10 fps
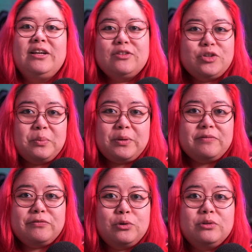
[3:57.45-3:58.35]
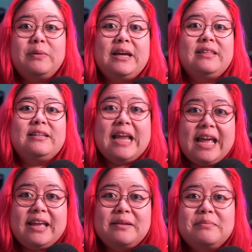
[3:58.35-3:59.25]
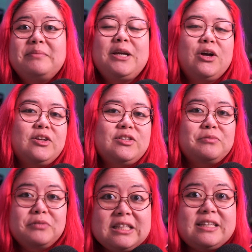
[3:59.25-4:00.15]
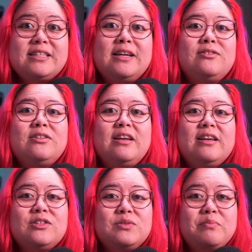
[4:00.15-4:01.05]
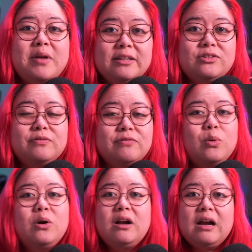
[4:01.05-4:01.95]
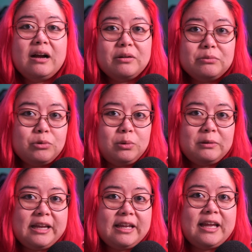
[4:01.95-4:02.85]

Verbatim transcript: Now, don't be fooled by the name because it really sounds like it's meant for a role playing